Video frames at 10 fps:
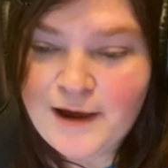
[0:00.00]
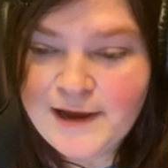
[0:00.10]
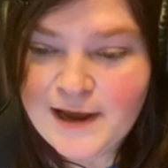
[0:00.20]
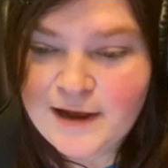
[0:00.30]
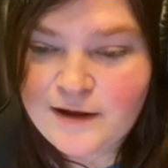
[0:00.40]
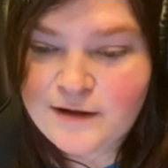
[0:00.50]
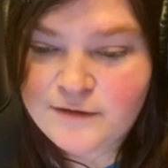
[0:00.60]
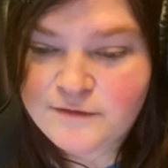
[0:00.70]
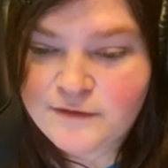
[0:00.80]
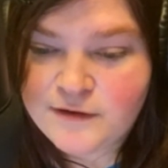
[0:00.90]
I
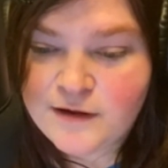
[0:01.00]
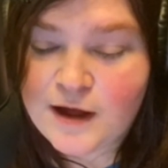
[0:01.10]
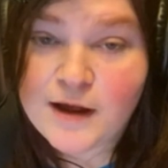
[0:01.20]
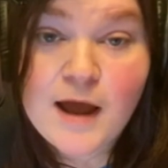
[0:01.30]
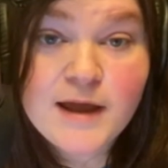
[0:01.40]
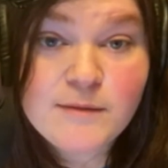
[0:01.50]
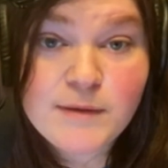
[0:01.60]
have a guy